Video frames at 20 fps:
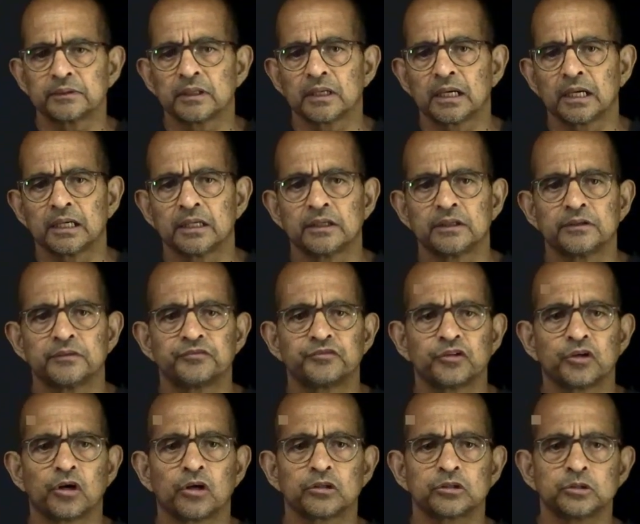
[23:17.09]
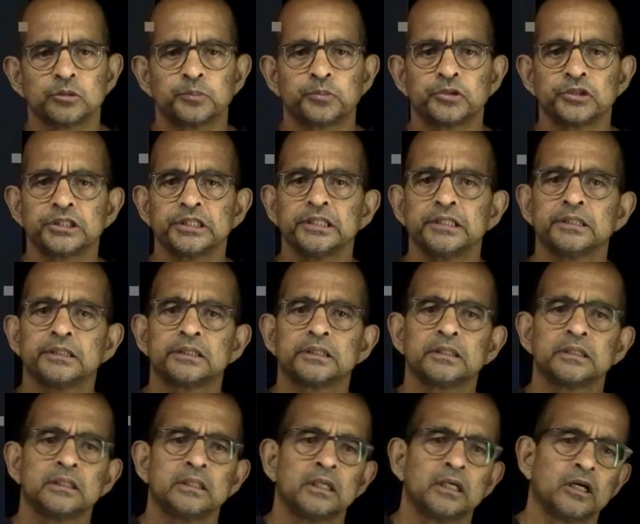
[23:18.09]
I forgot to put here,
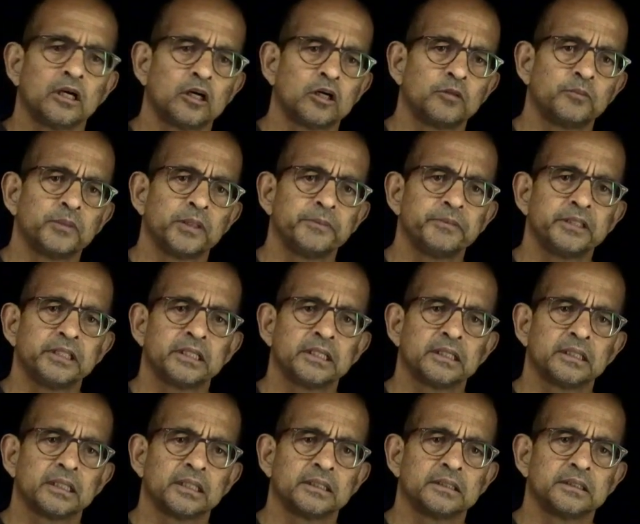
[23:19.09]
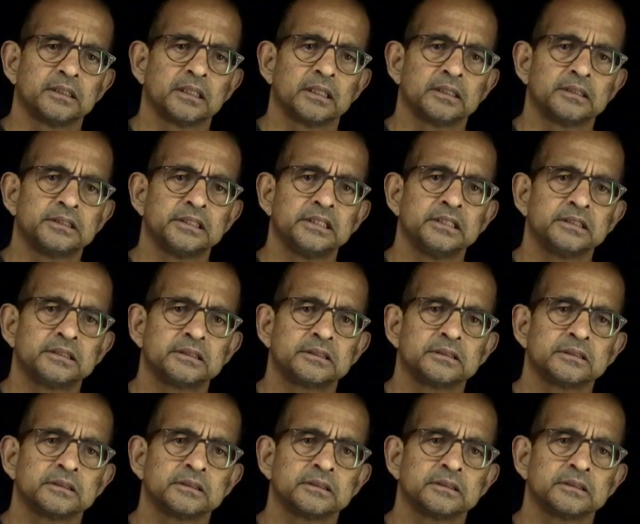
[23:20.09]
or maybe I didn't